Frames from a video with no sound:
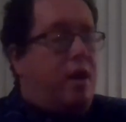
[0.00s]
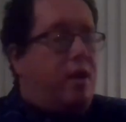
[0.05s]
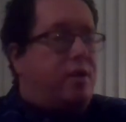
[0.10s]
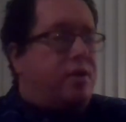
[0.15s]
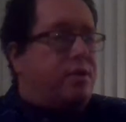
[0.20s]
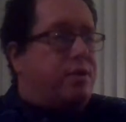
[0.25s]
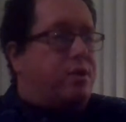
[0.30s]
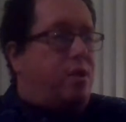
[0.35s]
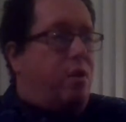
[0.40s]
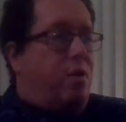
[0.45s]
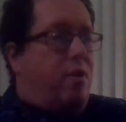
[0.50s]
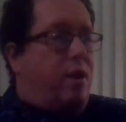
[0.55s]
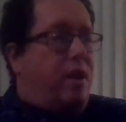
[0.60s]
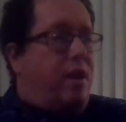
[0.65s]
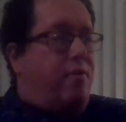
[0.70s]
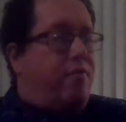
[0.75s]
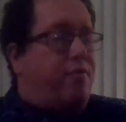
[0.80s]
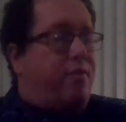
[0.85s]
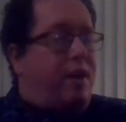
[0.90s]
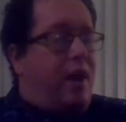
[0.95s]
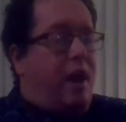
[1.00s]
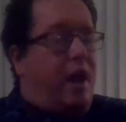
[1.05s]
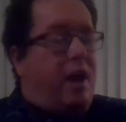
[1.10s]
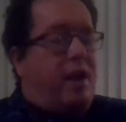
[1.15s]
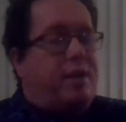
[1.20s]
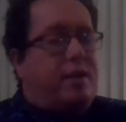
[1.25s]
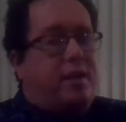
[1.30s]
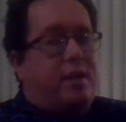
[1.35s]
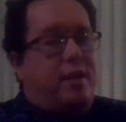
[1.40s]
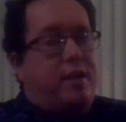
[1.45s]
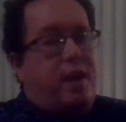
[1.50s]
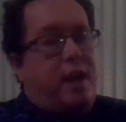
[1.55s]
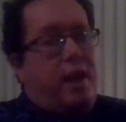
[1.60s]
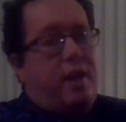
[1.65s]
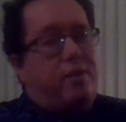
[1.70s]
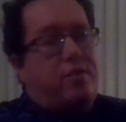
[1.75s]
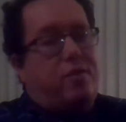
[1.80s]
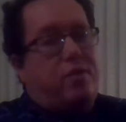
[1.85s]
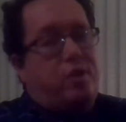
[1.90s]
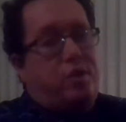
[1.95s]
So if God didn't
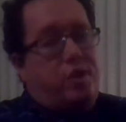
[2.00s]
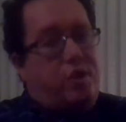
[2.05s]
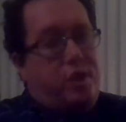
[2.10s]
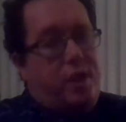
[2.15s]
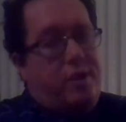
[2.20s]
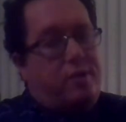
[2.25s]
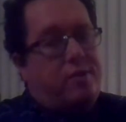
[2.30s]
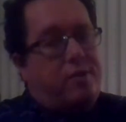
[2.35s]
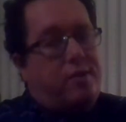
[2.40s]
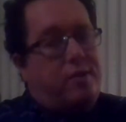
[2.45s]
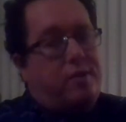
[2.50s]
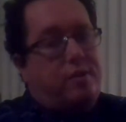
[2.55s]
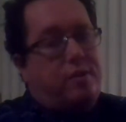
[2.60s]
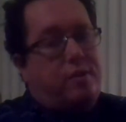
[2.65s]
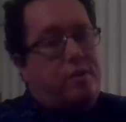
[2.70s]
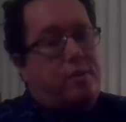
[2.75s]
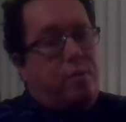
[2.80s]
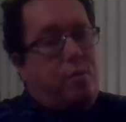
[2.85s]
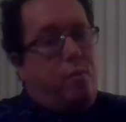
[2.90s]
answer Jesus,